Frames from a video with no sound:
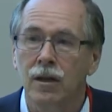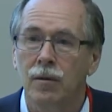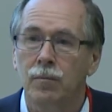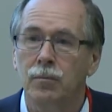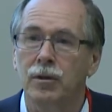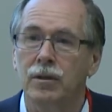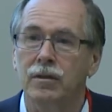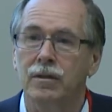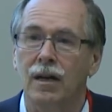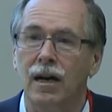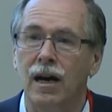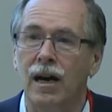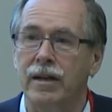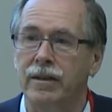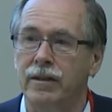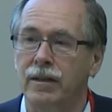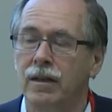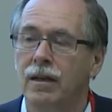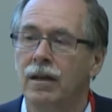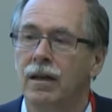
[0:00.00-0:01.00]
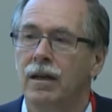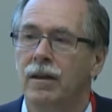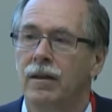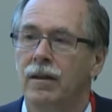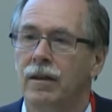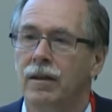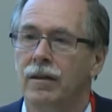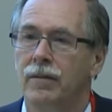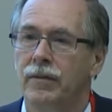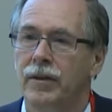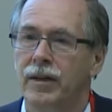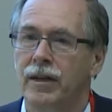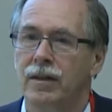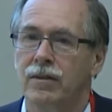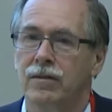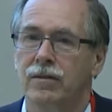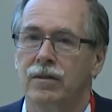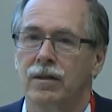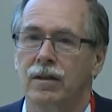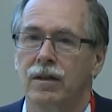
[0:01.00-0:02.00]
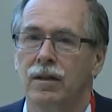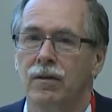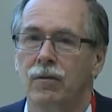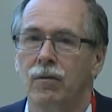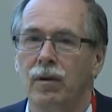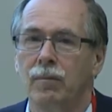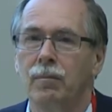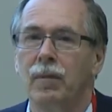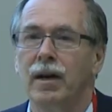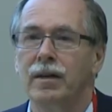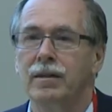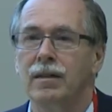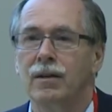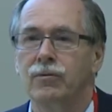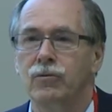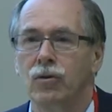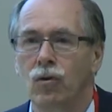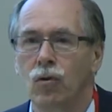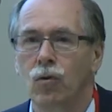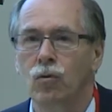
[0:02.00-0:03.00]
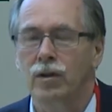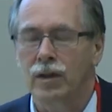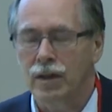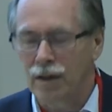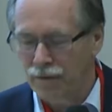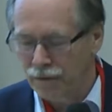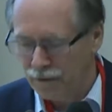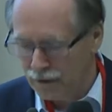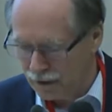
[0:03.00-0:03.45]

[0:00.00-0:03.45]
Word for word: but rather uh, that uh, one might have to look in,